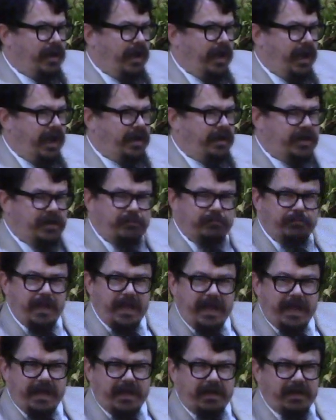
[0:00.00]
and had
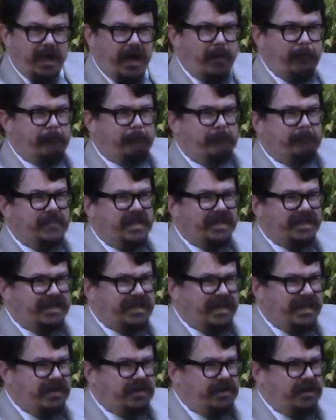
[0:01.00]
made a
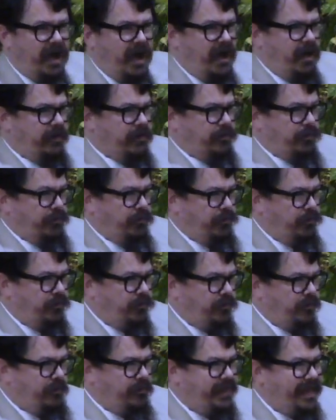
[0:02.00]
million
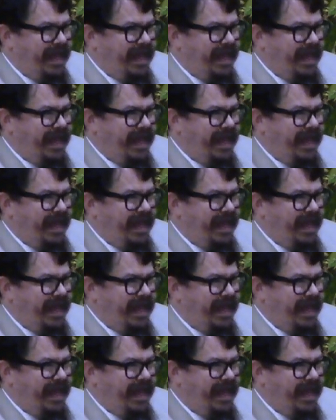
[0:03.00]
dollars